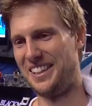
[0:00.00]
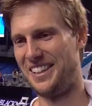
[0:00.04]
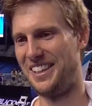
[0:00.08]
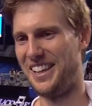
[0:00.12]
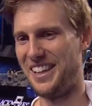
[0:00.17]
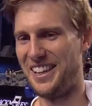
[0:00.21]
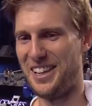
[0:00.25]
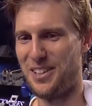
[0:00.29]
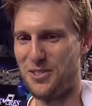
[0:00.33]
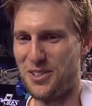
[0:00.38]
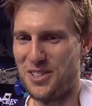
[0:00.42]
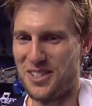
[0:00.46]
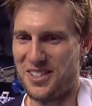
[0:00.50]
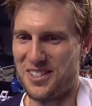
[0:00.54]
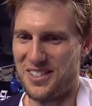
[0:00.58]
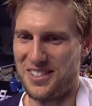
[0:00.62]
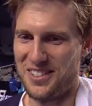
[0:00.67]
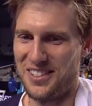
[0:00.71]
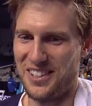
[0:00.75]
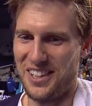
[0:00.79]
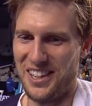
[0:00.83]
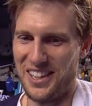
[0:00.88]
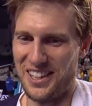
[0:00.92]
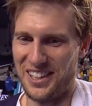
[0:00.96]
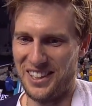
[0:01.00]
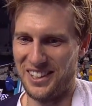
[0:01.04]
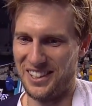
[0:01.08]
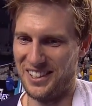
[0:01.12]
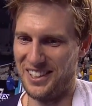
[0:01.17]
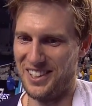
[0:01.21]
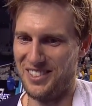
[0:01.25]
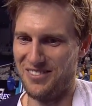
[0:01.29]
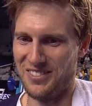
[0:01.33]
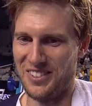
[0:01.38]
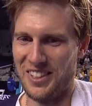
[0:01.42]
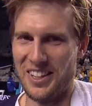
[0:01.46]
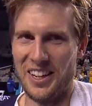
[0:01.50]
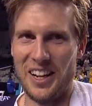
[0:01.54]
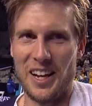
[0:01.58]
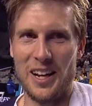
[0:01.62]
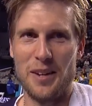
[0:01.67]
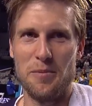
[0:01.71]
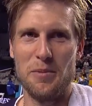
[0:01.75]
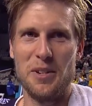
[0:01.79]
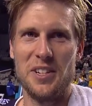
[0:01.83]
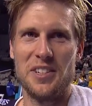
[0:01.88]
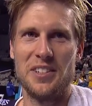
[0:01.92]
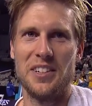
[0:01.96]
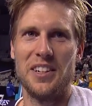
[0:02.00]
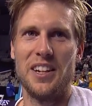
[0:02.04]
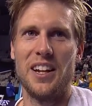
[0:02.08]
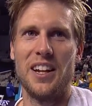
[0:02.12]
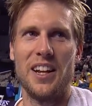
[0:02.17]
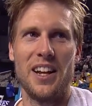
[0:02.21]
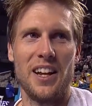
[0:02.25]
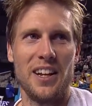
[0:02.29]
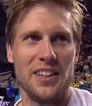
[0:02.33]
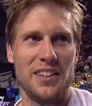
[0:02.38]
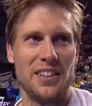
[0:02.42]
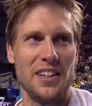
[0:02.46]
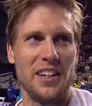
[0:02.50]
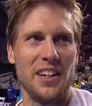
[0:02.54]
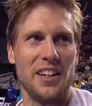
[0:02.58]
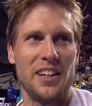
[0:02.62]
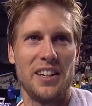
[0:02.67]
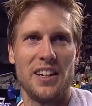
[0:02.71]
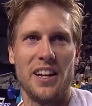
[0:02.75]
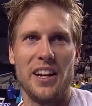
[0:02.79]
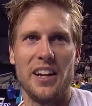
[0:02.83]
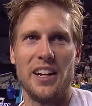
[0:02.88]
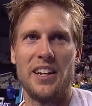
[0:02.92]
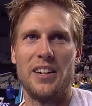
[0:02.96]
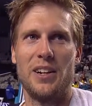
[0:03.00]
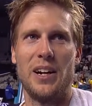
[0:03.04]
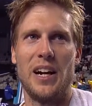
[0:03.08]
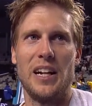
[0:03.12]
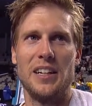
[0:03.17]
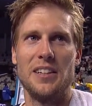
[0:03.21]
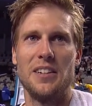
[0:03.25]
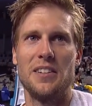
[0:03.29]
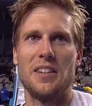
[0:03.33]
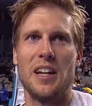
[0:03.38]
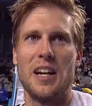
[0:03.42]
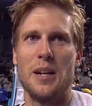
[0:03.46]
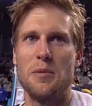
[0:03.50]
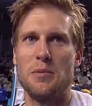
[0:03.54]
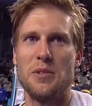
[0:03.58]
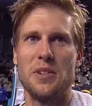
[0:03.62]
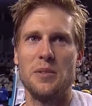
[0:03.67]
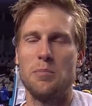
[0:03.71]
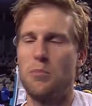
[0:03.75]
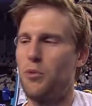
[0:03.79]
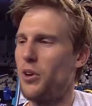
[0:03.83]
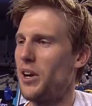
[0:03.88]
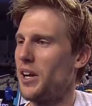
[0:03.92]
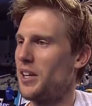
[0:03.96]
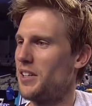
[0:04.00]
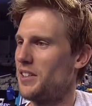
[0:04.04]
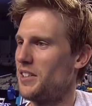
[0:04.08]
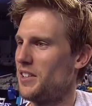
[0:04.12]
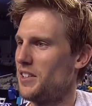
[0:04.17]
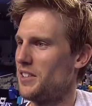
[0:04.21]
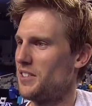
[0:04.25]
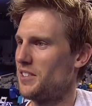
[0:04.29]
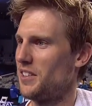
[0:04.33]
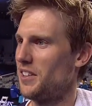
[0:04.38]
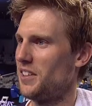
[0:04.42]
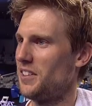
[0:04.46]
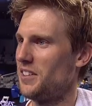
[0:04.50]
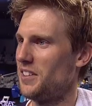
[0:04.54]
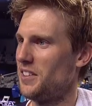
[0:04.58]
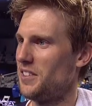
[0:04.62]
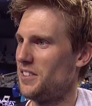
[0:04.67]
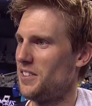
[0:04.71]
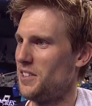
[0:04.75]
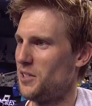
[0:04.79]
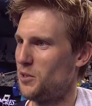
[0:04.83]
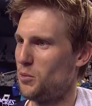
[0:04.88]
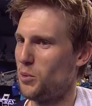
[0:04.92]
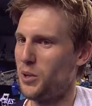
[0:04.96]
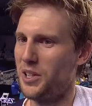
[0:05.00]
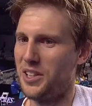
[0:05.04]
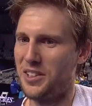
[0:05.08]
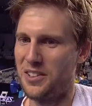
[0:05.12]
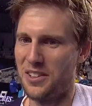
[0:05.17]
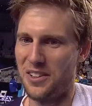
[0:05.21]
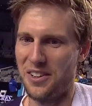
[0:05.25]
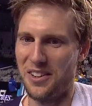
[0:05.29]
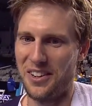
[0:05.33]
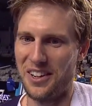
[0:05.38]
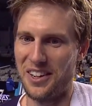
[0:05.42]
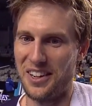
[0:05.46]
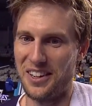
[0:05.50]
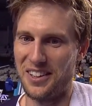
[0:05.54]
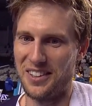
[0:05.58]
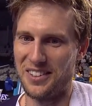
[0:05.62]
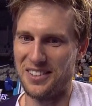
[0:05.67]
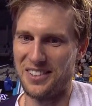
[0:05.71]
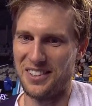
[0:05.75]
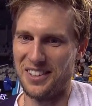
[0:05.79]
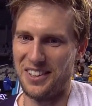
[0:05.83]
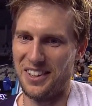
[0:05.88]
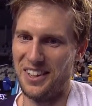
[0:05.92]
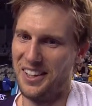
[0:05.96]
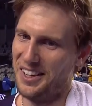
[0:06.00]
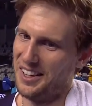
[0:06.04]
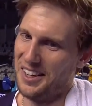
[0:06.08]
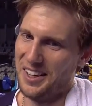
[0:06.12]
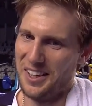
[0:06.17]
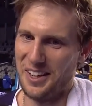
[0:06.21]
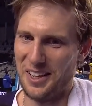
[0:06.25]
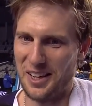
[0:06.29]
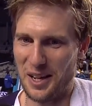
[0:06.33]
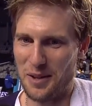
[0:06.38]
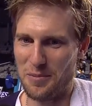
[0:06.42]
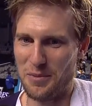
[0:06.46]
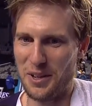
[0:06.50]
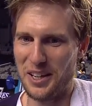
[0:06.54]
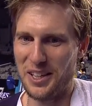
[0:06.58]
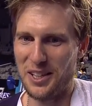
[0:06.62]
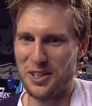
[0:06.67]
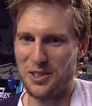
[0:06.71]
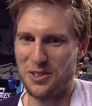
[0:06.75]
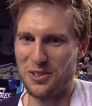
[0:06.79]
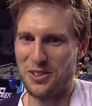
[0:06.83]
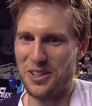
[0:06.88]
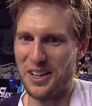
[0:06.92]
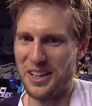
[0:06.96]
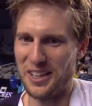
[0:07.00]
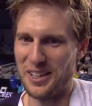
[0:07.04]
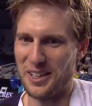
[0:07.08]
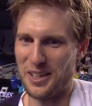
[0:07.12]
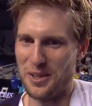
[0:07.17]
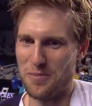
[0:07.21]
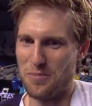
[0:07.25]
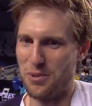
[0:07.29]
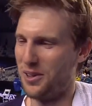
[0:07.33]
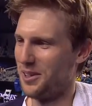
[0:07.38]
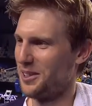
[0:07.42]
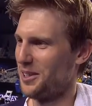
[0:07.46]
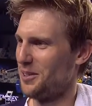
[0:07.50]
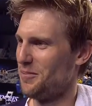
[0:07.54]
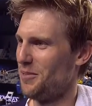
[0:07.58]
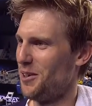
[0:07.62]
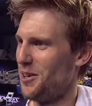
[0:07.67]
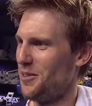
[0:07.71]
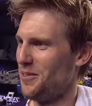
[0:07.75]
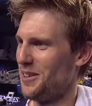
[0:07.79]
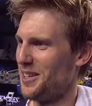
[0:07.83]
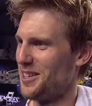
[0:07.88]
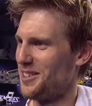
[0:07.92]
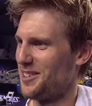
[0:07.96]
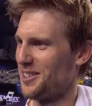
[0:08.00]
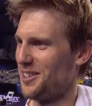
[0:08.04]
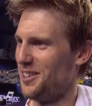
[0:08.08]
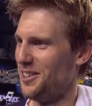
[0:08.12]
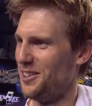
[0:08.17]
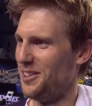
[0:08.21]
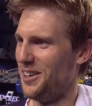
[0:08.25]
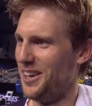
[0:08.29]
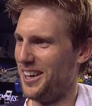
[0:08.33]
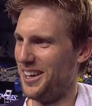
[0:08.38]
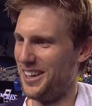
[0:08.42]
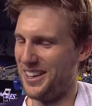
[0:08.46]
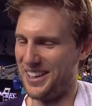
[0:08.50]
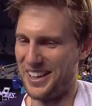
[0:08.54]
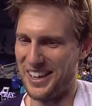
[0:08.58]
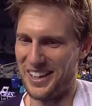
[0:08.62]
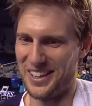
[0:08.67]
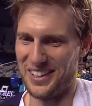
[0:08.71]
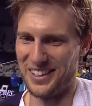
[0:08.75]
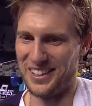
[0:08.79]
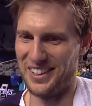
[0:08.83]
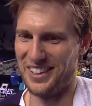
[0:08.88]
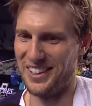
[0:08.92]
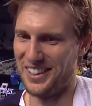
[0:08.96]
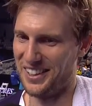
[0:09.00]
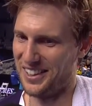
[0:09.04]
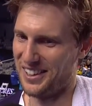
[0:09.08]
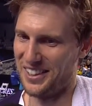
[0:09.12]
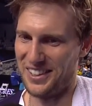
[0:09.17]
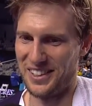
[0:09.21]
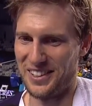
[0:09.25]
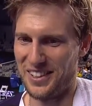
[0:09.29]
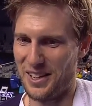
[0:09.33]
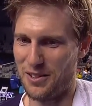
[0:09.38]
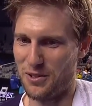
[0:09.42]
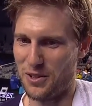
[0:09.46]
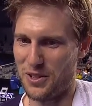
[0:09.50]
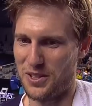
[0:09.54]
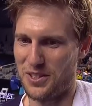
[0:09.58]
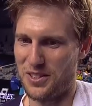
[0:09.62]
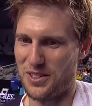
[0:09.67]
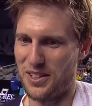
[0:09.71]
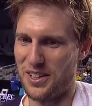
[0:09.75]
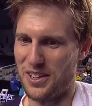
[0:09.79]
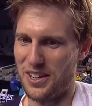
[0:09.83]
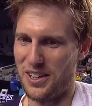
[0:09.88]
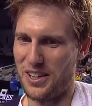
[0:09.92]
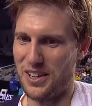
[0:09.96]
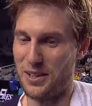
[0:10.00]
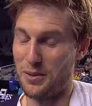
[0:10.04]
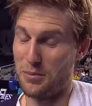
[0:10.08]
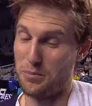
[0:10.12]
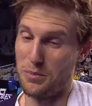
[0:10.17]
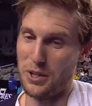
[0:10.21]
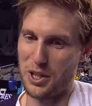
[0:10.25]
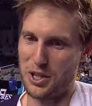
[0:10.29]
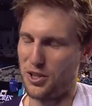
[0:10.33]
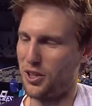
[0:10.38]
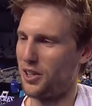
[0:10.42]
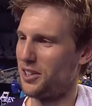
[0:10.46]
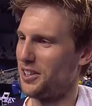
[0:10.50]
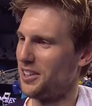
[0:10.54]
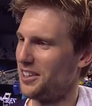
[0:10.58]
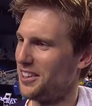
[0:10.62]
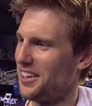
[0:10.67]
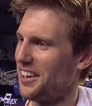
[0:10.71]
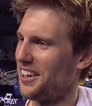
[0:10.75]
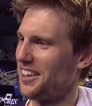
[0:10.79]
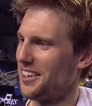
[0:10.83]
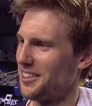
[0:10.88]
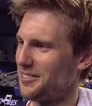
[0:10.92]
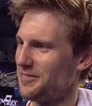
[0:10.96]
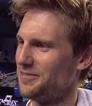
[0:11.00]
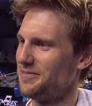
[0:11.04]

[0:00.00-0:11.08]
Yeah, that was, yeah, I missed it, I think, like 100 times in practice in this winter, and I made it today in an important moment, so yeah, it was a big shot, I think.